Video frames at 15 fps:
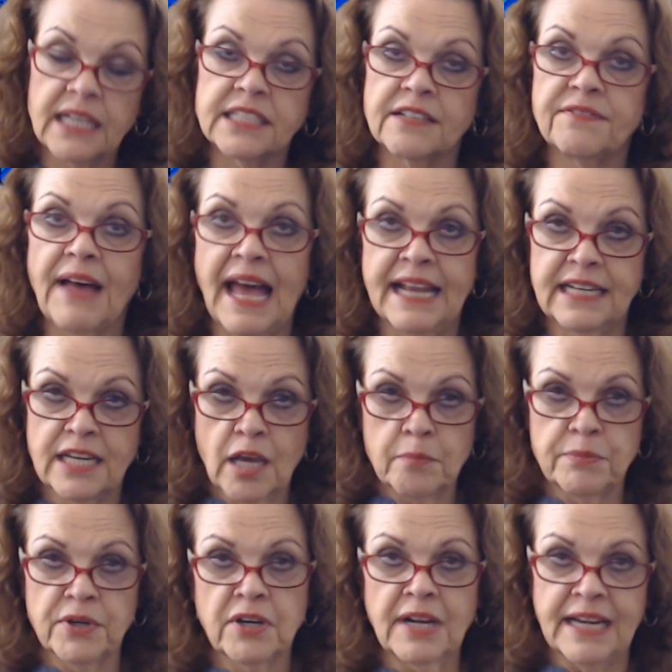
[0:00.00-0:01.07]
divine
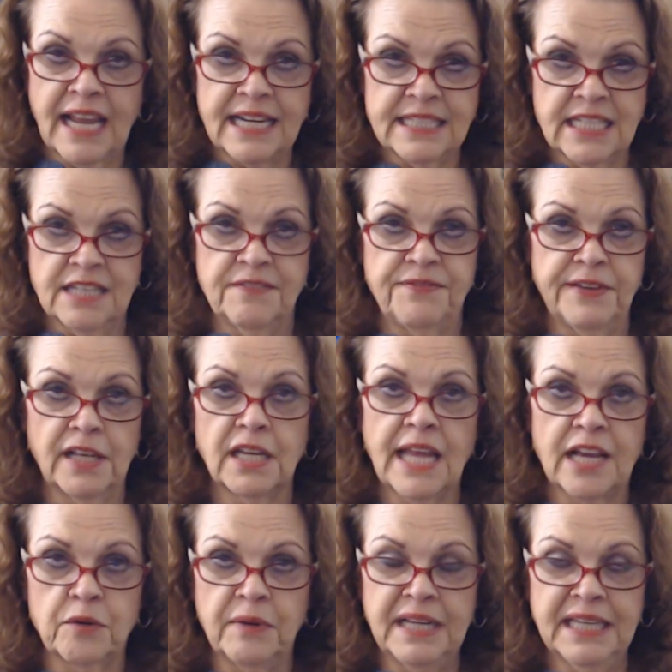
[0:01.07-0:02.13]
number, and I did feel
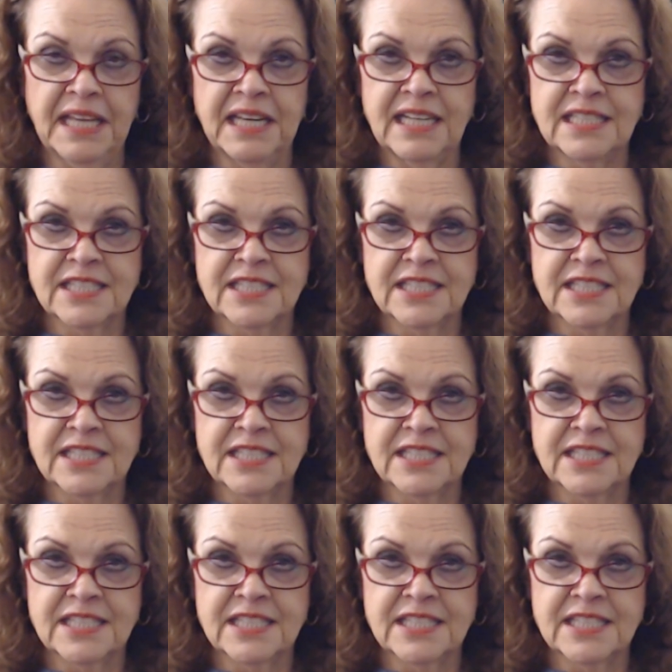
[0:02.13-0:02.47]
like we needed